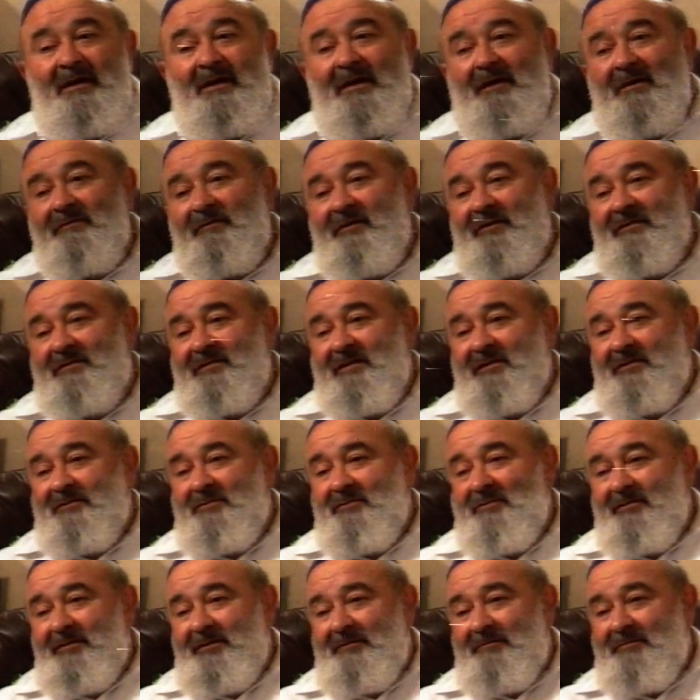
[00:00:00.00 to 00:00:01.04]
Once I
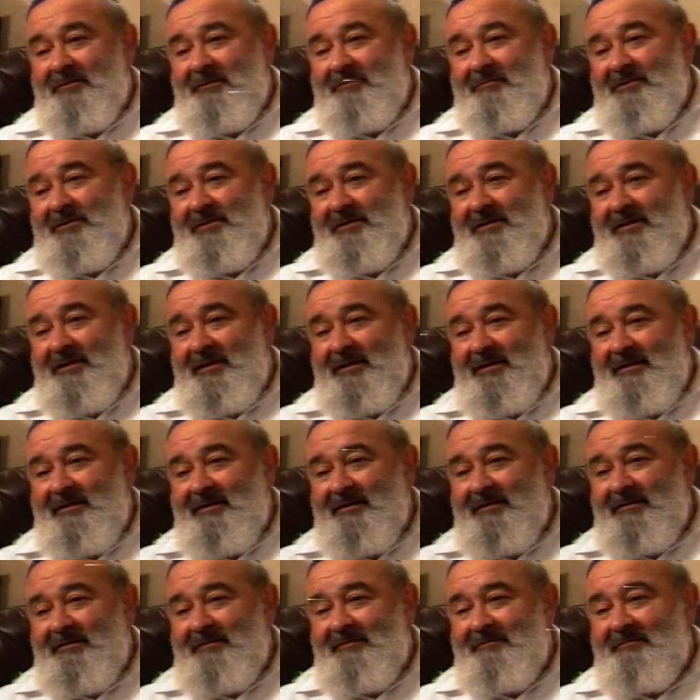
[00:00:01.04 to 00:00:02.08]
told him the Mishnah,
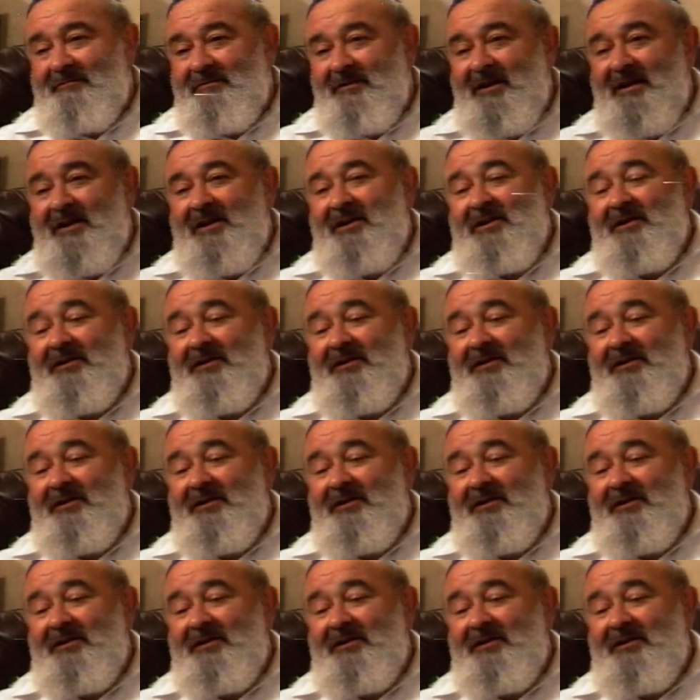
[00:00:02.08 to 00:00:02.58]
he